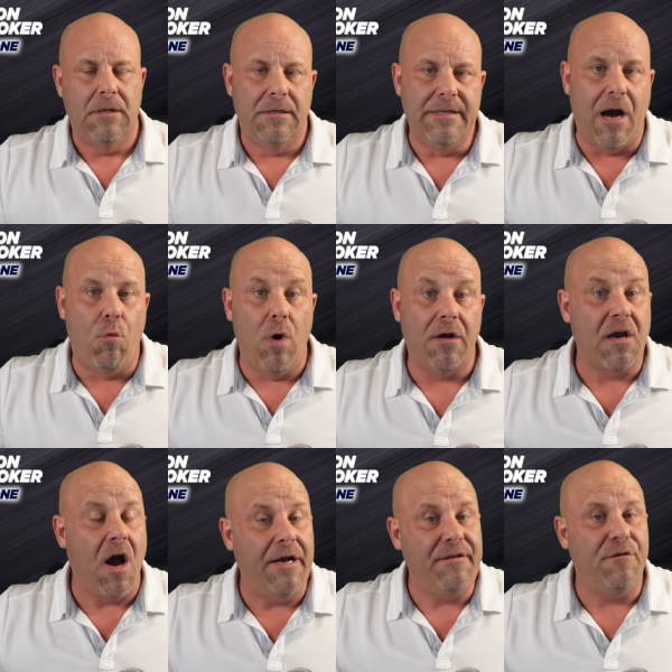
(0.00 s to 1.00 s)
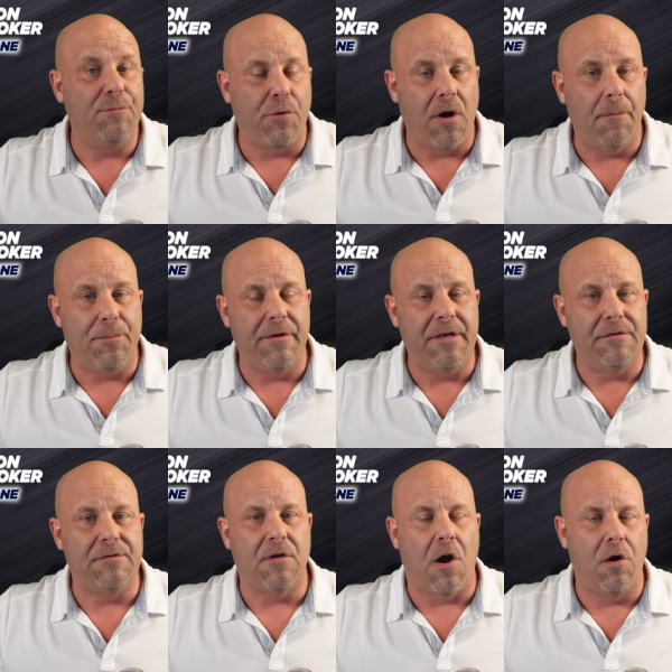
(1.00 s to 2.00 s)
Now, what kind of
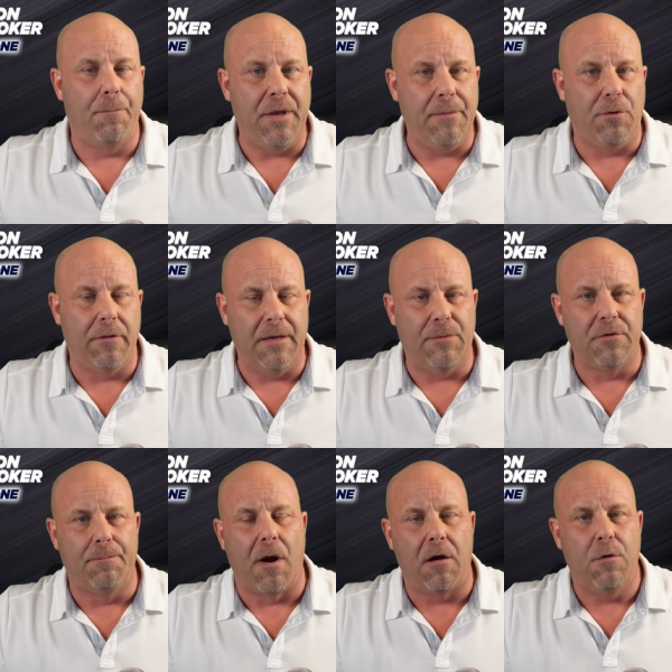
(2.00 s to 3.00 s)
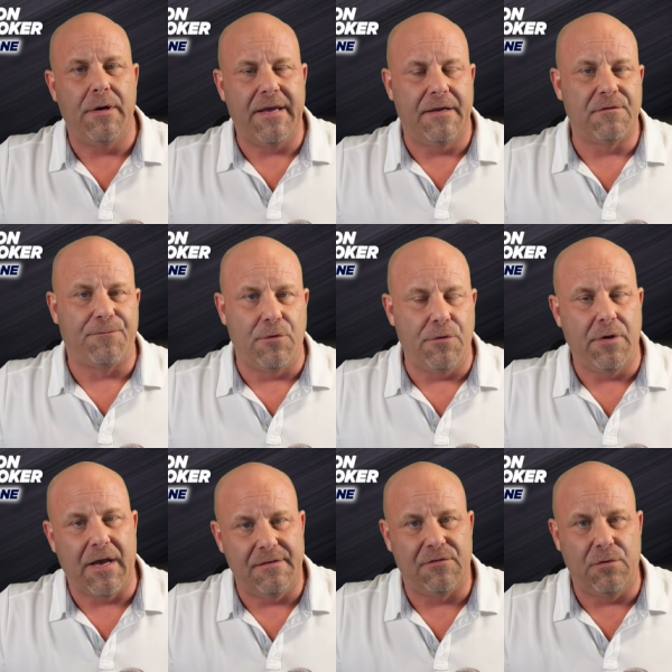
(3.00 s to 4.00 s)
properties are people able to borrow against for you
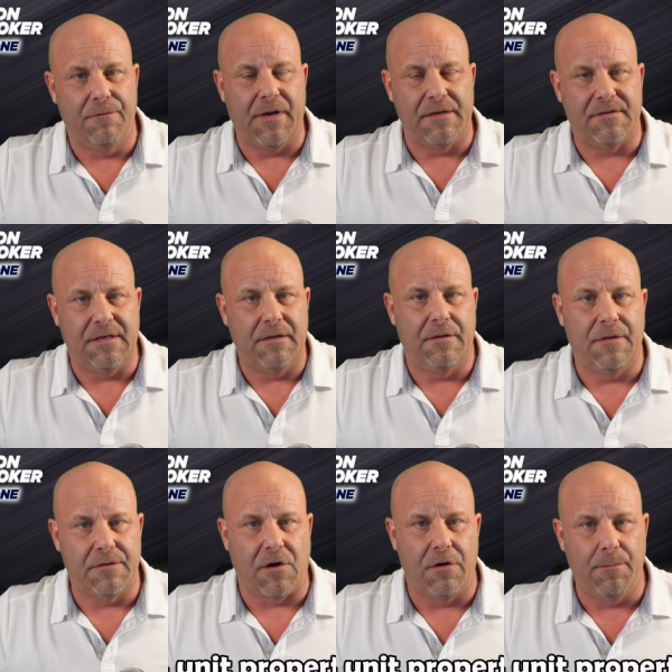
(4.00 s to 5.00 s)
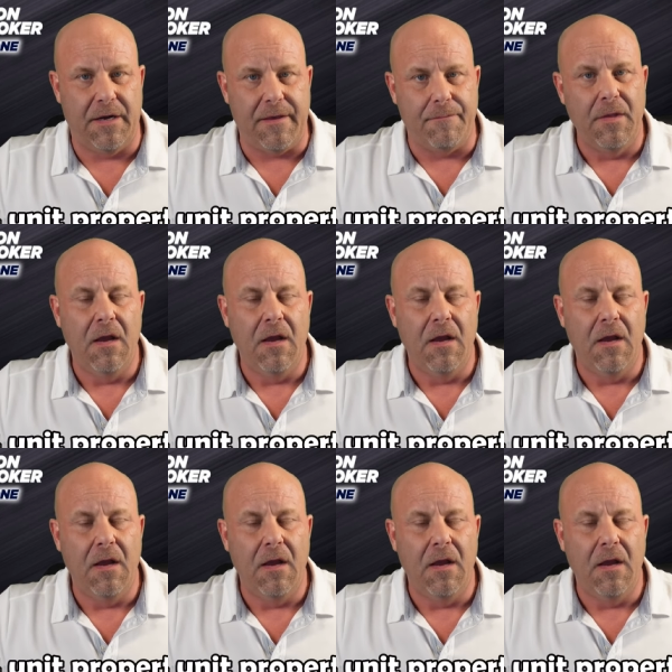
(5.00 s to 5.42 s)
guys to invest in in this hard money?